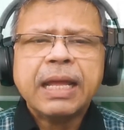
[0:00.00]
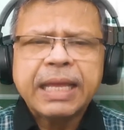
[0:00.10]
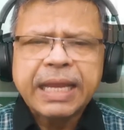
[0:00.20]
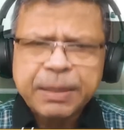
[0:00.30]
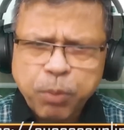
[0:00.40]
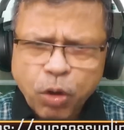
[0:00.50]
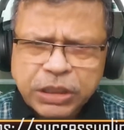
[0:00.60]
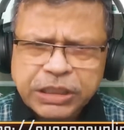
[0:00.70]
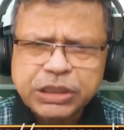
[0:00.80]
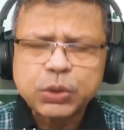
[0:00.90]
It
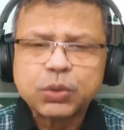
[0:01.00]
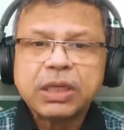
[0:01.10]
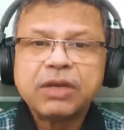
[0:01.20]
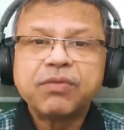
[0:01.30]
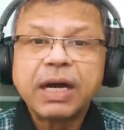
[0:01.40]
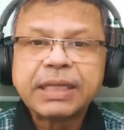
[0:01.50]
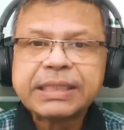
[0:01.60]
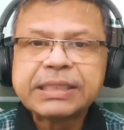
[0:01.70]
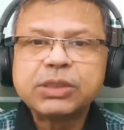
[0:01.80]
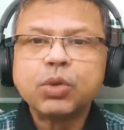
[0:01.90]
bothers you if
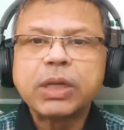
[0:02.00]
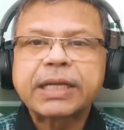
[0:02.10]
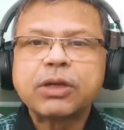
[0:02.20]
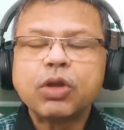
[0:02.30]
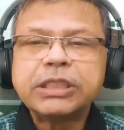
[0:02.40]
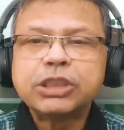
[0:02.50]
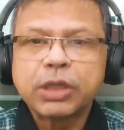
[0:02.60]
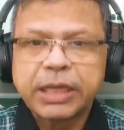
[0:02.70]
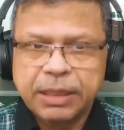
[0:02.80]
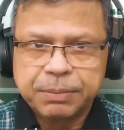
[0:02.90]
others don't acknowledge
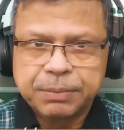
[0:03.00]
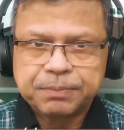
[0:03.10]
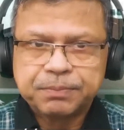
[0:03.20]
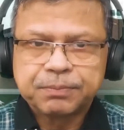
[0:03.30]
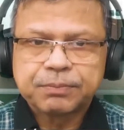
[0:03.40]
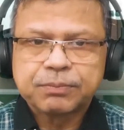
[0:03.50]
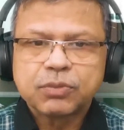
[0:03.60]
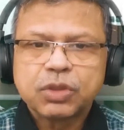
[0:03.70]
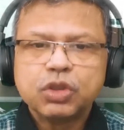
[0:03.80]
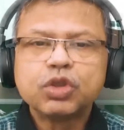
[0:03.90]
your help.
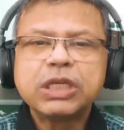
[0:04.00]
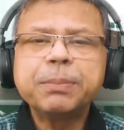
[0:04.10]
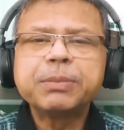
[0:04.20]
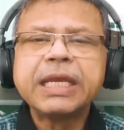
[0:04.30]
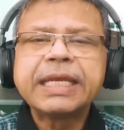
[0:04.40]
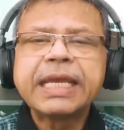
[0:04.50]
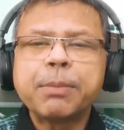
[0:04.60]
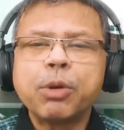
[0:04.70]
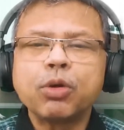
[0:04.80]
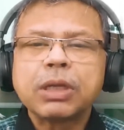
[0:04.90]
You keep thinking
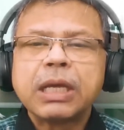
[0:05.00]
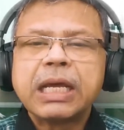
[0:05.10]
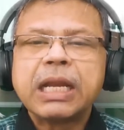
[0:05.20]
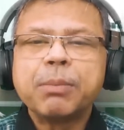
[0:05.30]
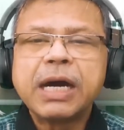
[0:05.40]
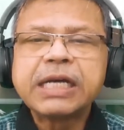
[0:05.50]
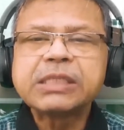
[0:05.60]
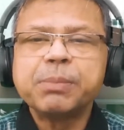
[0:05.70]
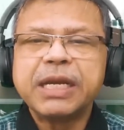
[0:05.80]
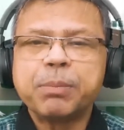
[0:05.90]
about
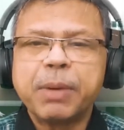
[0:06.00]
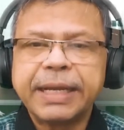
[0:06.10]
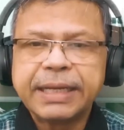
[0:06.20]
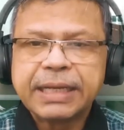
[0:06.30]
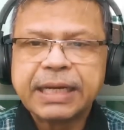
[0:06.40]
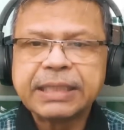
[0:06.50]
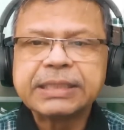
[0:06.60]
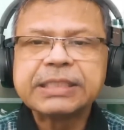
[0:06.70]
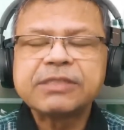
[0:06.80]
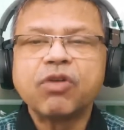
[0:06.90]
remarks made by
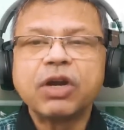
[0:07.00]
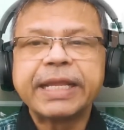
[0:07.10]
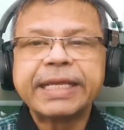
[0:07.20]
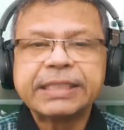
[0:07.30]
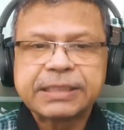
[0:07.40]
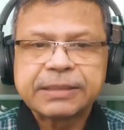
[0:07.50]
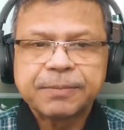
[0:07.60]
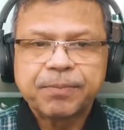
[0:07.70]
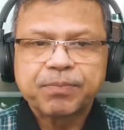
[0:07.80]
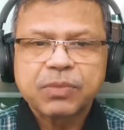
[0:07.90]
others for
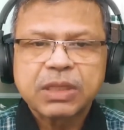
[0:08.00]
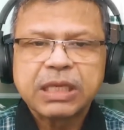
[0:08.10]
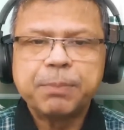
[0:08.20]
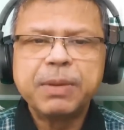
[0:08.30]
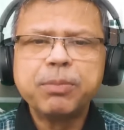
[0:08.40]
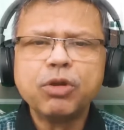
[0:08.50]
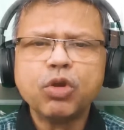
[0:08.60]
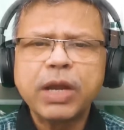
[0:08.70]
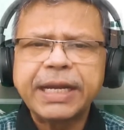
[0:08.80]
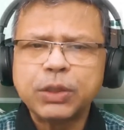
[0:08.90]
days. If people
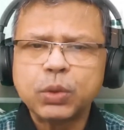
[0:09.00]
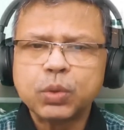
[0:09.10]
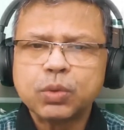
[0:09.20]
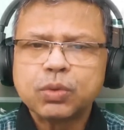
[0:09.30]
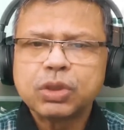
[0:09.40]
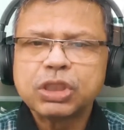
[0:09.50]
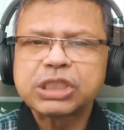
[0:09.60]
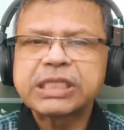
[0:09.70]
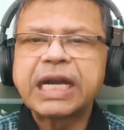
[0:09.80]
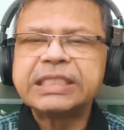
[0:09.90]
look at you, you
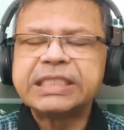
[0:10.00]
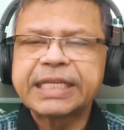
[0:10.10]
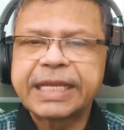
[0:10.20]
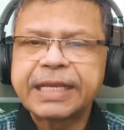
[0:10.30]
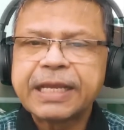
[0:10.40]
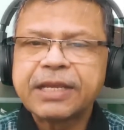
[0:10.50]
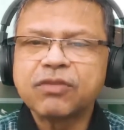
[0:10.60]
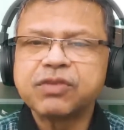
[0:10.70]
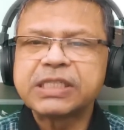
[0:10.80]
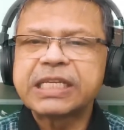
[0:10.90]
start checking your
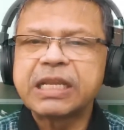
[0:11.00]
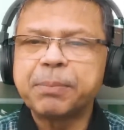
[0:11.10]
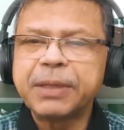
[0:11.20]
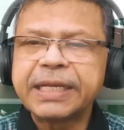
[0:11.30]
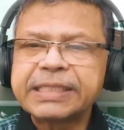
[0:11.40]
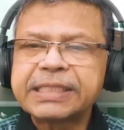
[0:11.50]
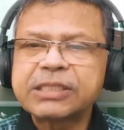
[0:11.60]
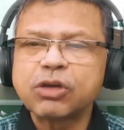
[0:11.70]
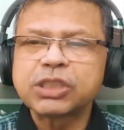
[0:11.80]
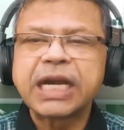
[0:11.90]
physical appearance
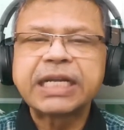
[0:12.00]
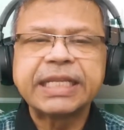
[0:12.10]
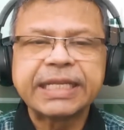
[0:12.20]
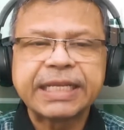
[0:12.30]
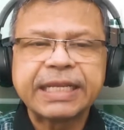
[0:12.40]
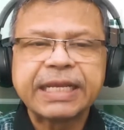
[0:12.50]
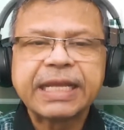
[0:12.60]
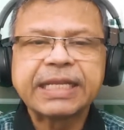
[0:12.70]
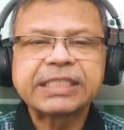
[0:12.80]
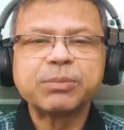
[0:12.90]
or start thinking
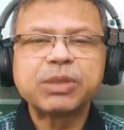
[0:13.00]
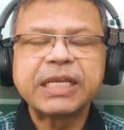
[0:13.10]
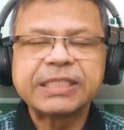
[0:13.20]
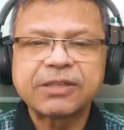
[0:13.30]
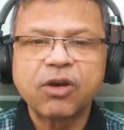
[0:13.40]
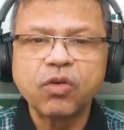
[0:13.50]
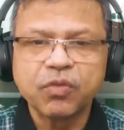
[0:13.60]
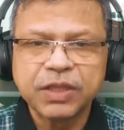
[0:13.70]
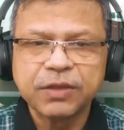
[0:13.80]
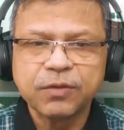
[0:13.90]
that something is wrong
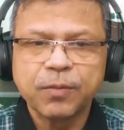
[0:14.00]
with you.